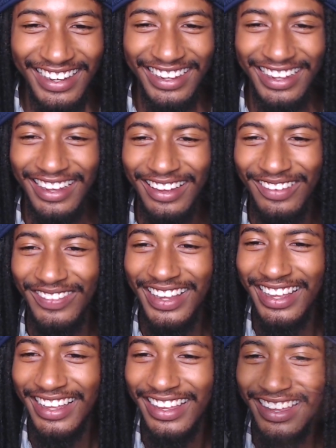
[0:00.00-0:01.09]
Nigga, I'm
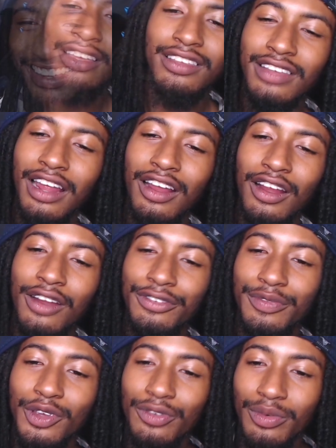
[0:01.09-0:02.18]
dead. He said, I heard from
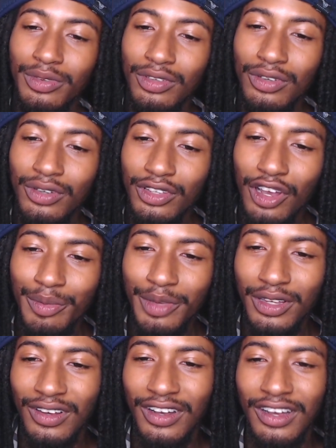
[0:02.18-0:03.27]
you from Tsukuyomi,
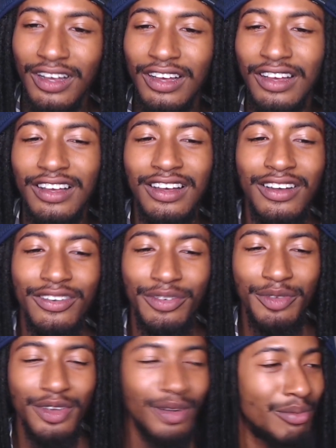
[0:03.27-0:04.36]
uh, from
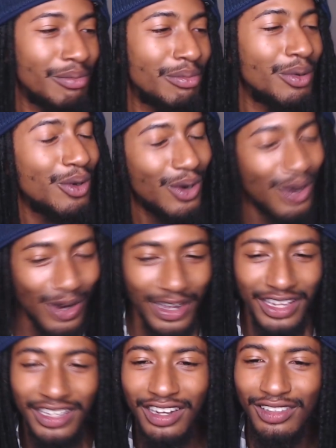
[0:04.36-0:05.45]
your boy,
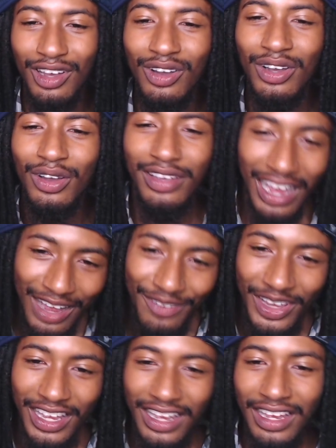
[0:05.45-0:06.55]
young Tokoyami.